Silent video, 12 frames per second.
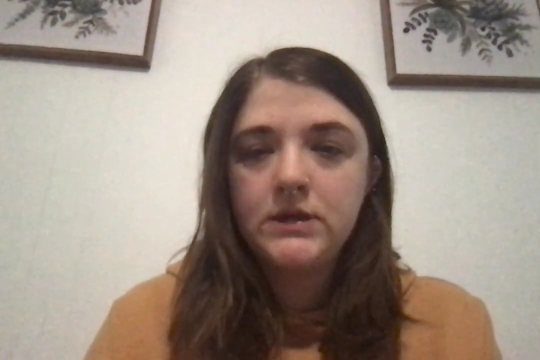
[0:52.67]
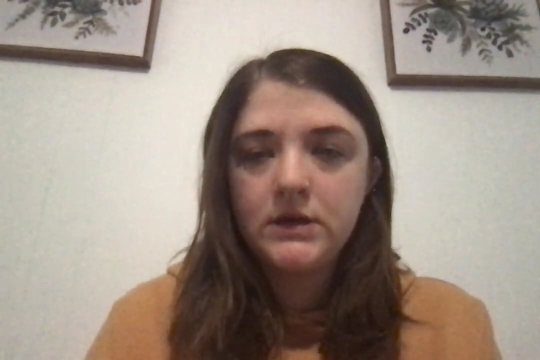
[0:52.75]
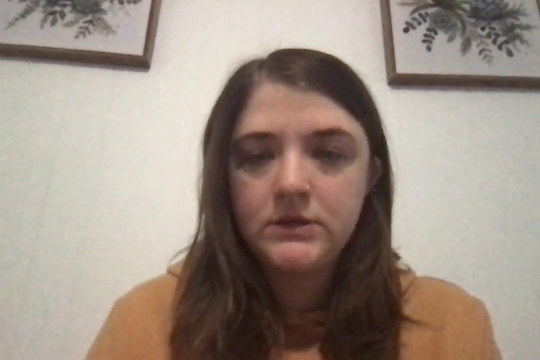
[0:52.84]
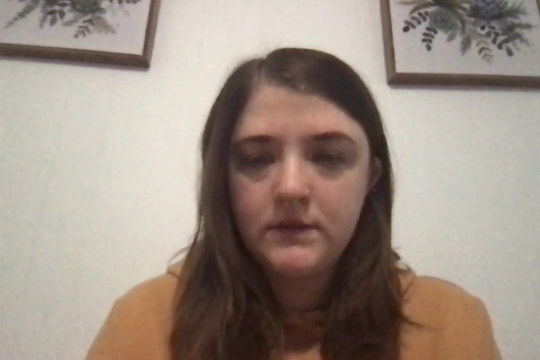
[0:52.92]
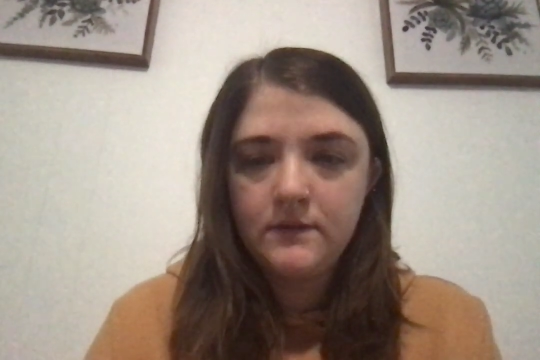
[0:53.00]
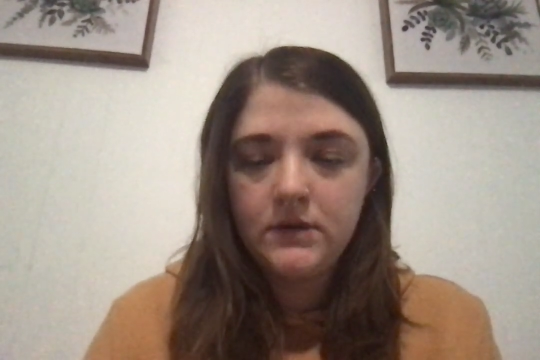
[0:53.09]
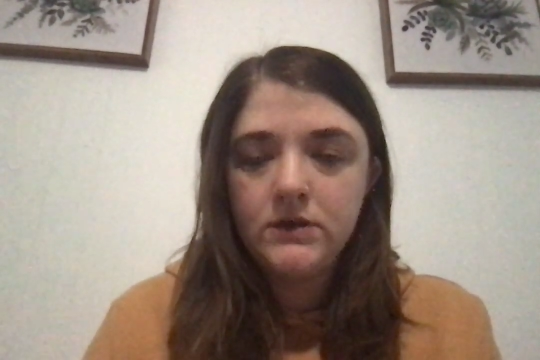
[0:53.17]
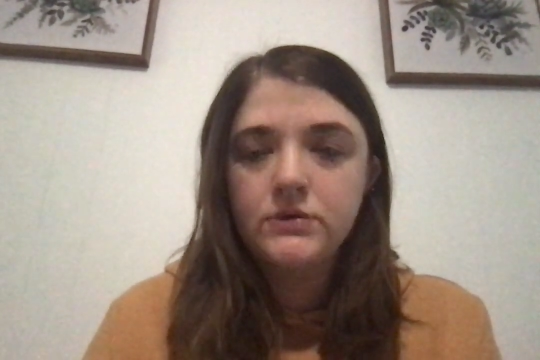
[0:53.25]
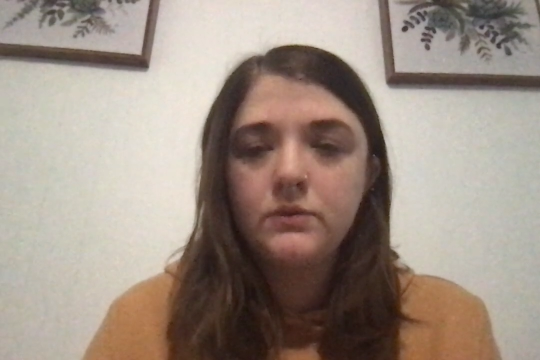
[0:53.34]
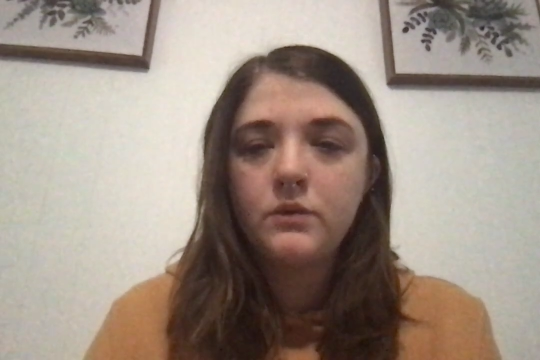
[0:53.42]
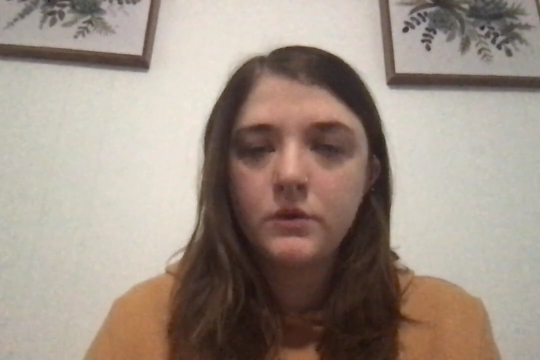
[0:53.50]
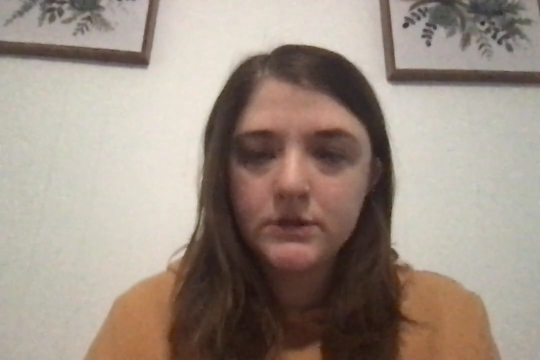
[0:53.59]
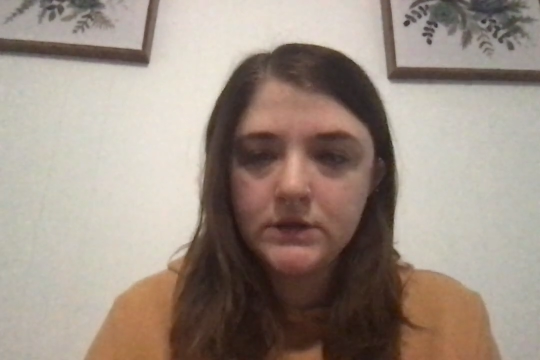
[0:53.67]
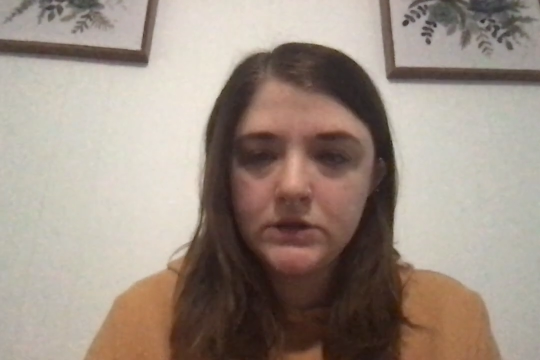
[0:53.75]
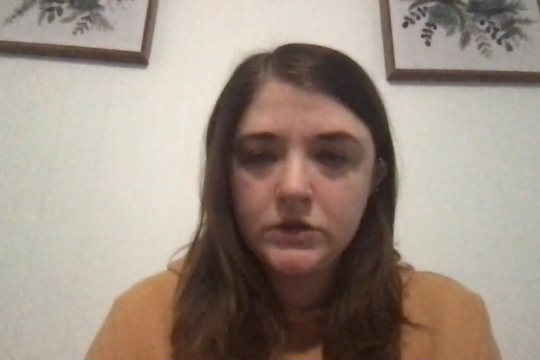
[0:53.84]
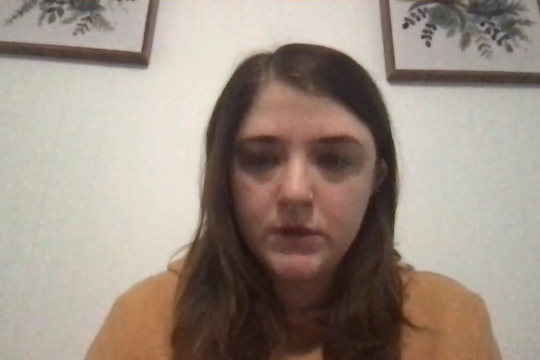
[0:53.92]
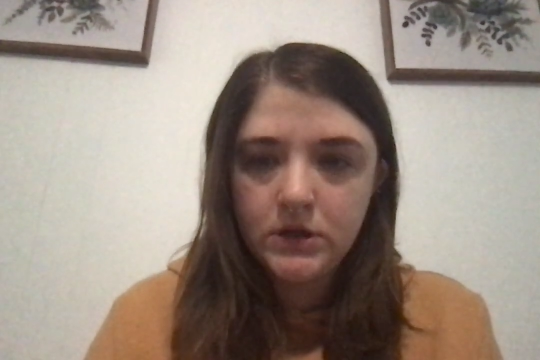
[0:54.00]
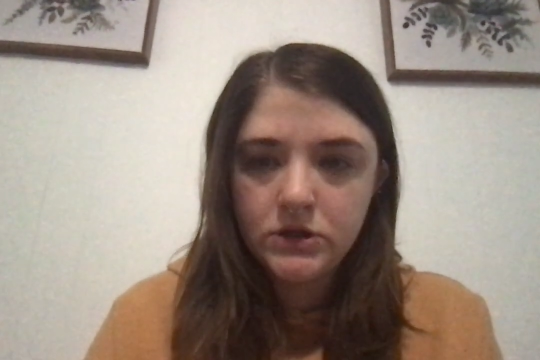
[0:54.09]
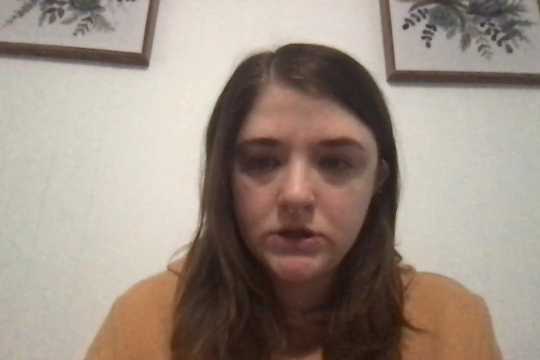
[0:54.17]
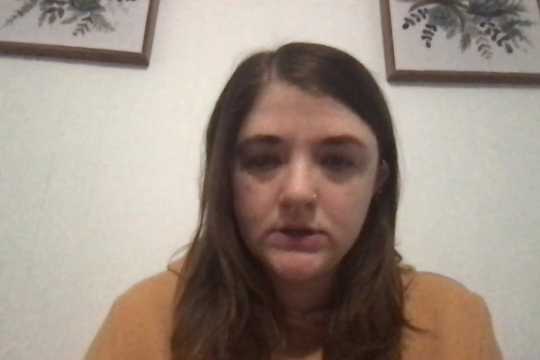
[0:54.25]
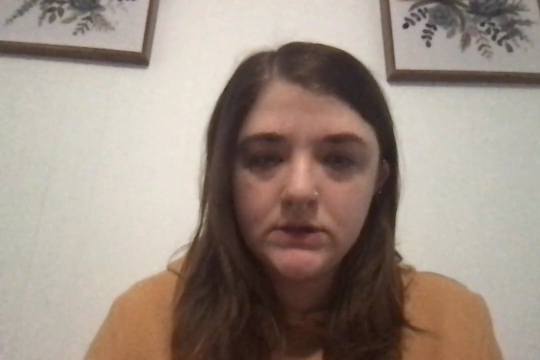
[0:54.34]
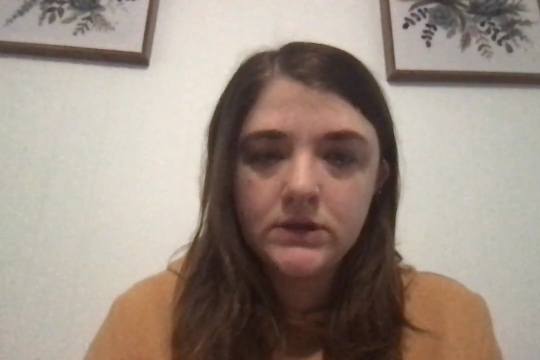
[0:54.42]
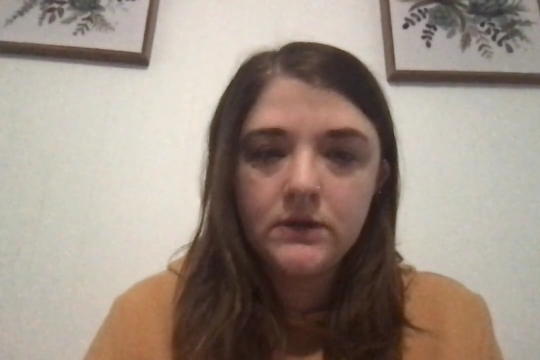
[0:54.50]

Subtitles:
activities, or situations.